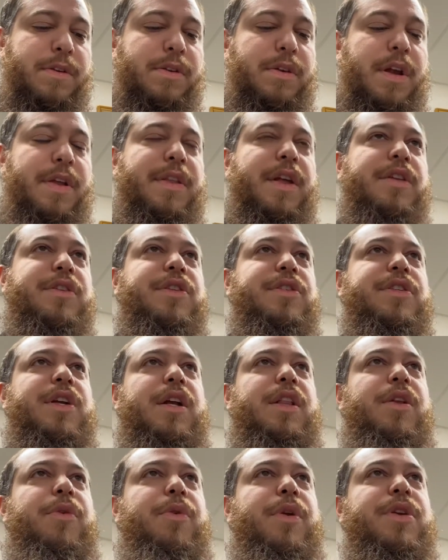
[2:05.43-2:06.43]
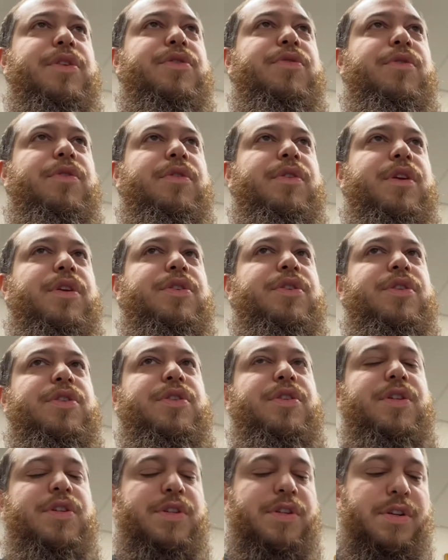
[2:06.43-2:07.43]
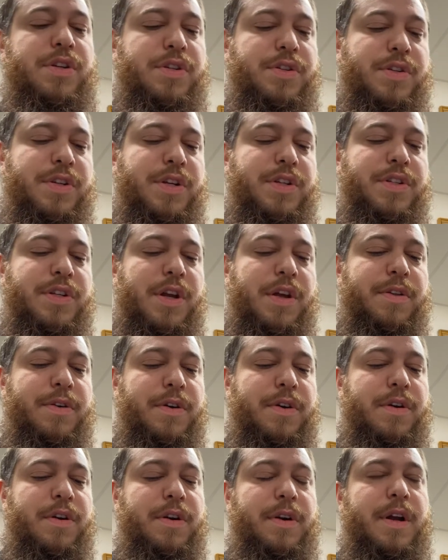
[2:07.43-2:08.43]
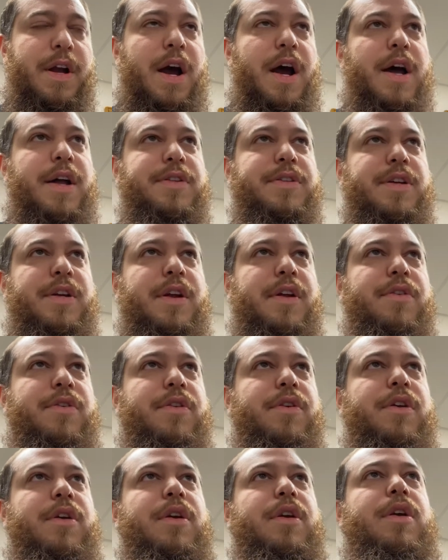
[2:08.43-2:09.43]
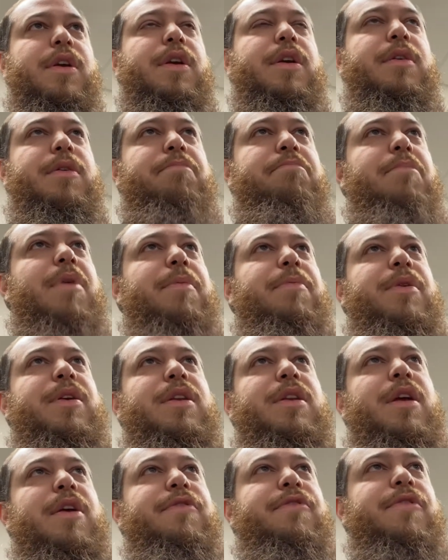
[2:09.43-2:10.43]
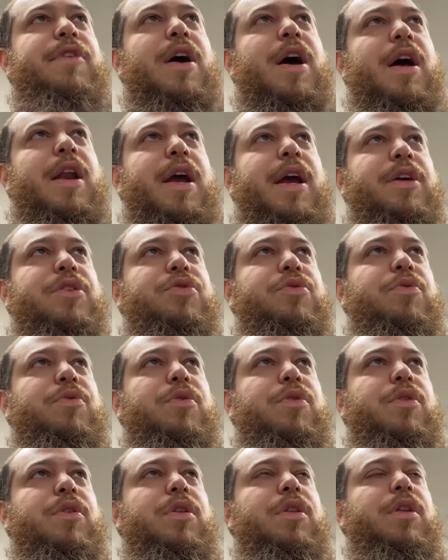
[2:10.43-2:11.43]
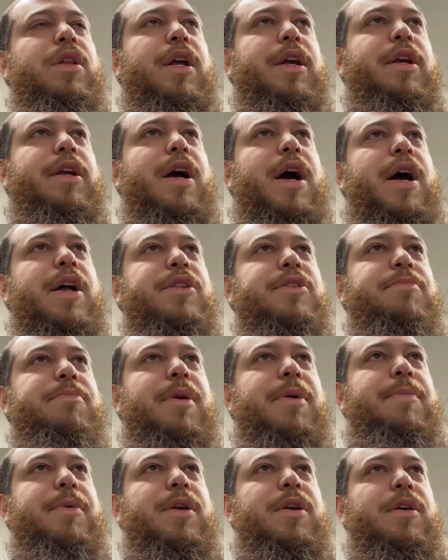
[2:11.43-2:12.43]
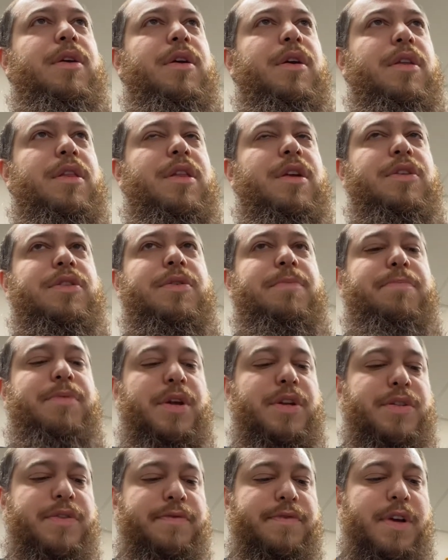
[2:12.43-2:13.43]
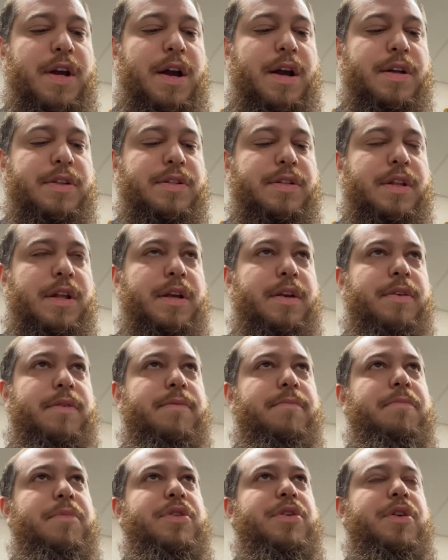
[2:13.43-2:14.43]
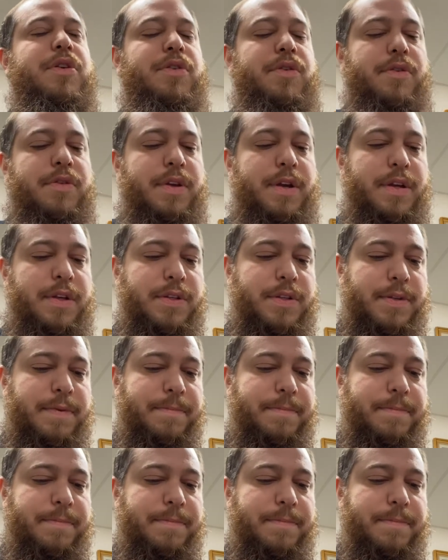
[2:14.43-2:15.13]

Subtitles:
And that's exactly what Israel did. She seeks other gods and other, maybe if not actual like gods, maybe things in place of gods, like material things.